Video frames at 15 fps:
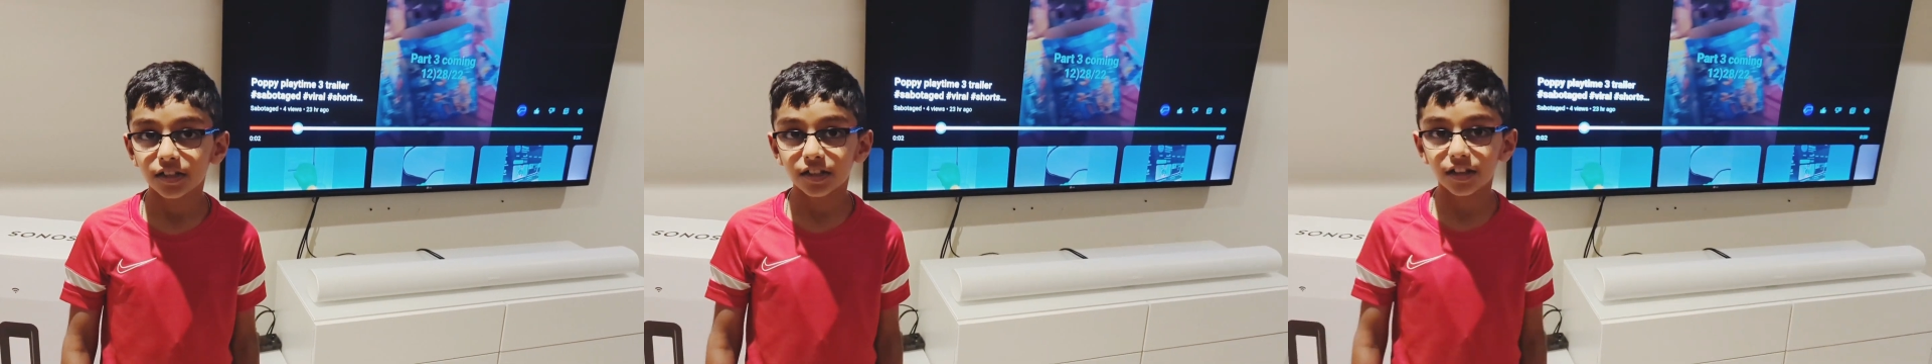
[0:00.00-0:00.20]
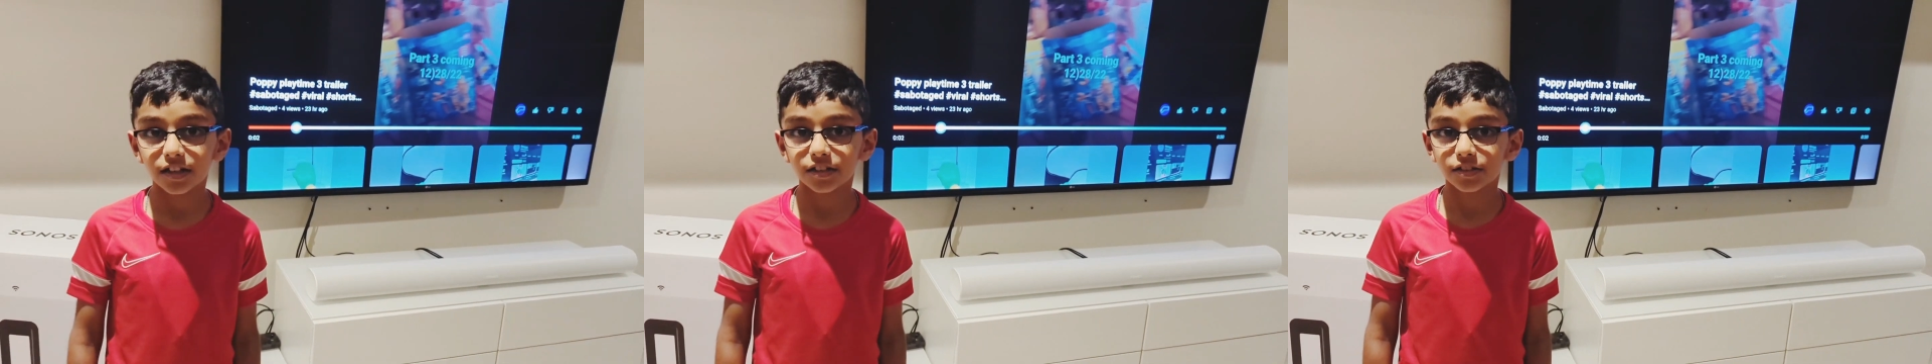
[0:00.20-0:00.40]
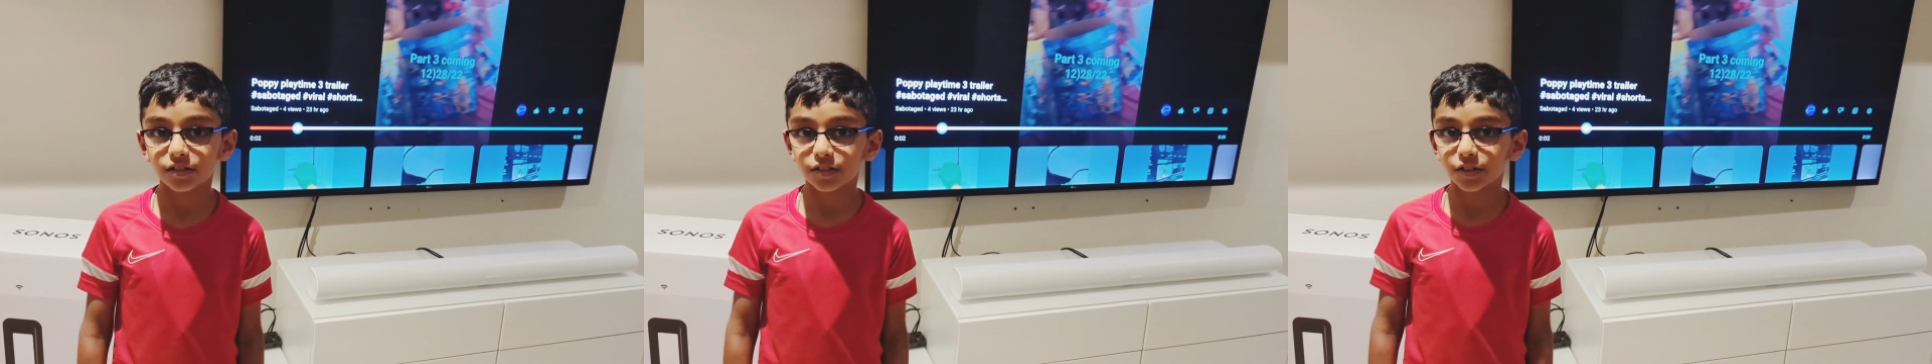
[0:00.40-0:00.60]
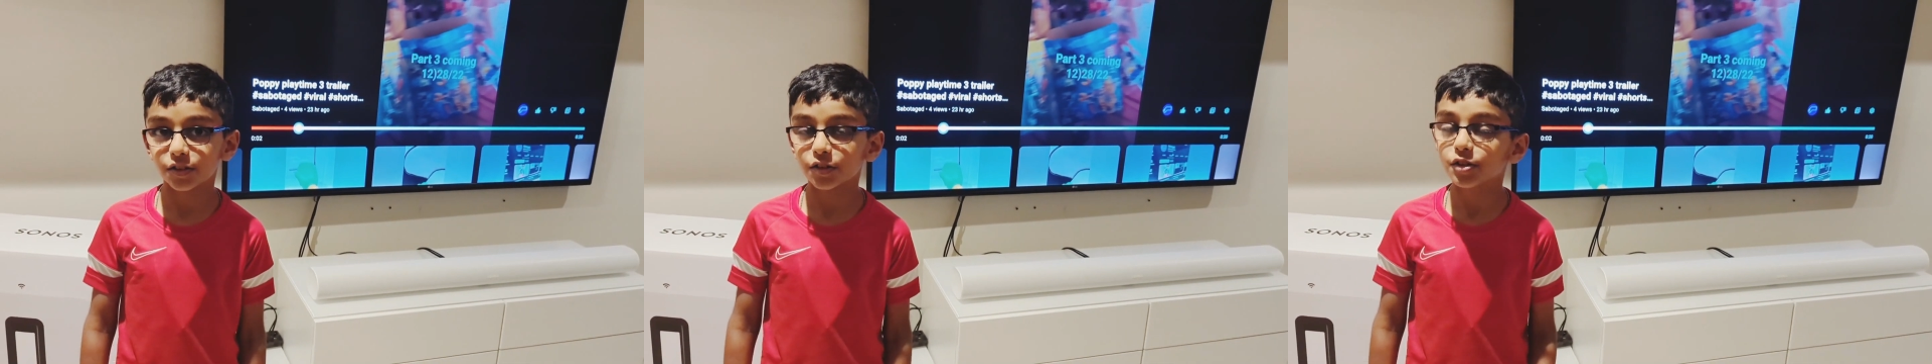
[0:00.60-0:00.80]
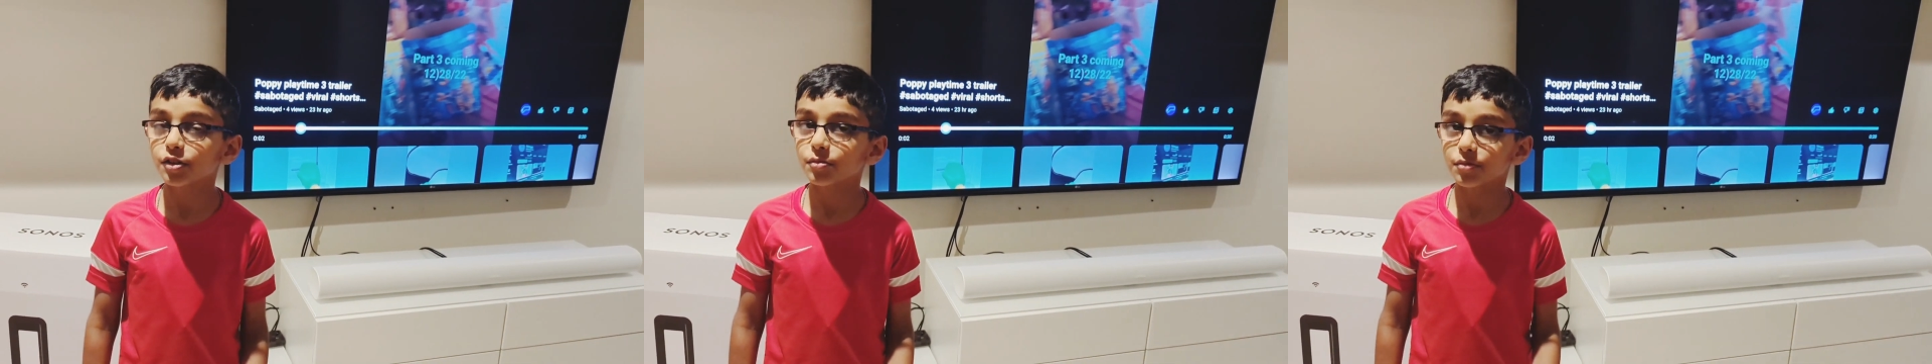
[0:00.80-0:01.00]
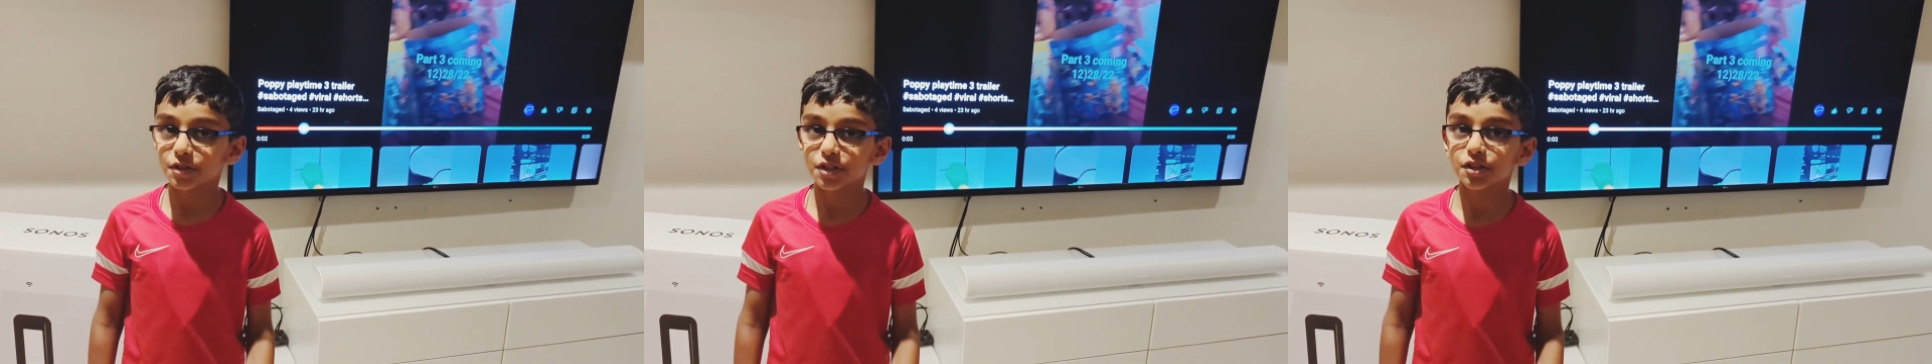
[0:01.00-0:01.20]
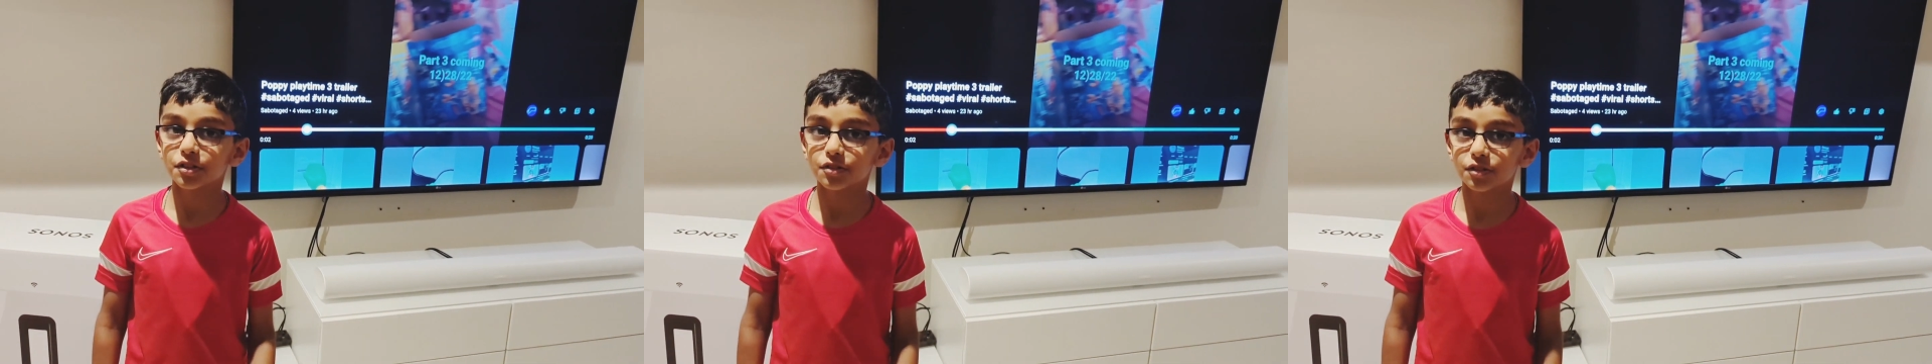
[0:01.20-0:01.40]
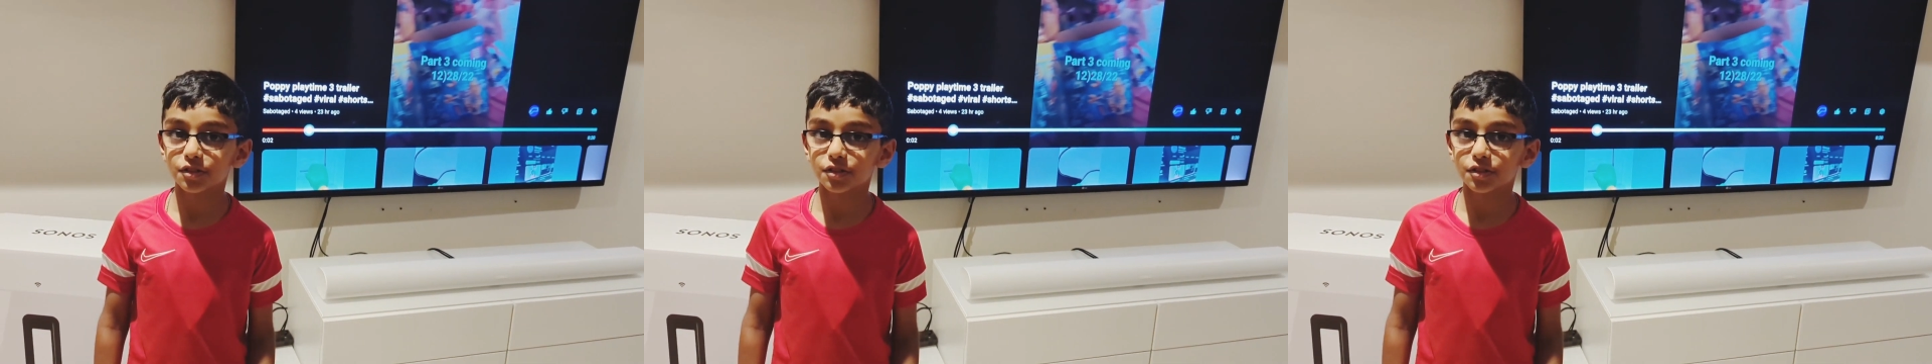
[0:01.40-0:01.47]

that is on YouTube, which you